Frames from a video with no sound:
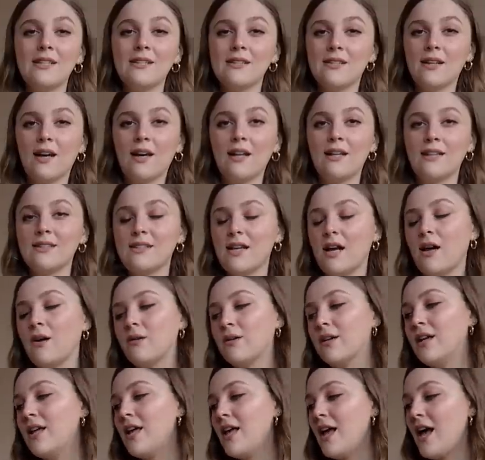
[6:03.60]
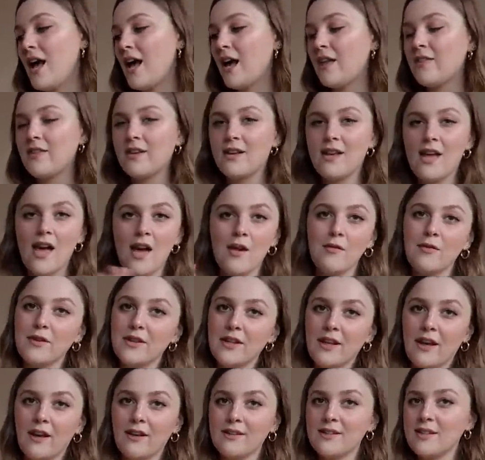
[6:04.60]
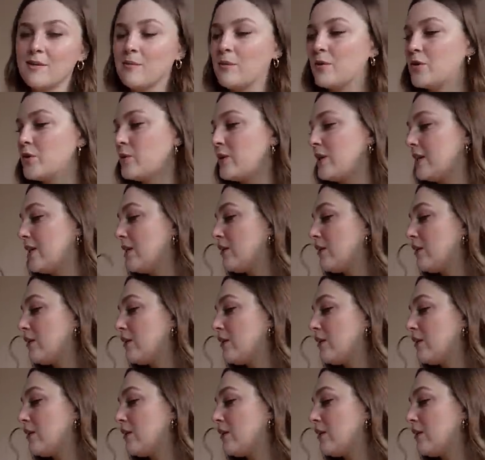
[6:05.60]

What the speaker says: style it down, and then everything else in between.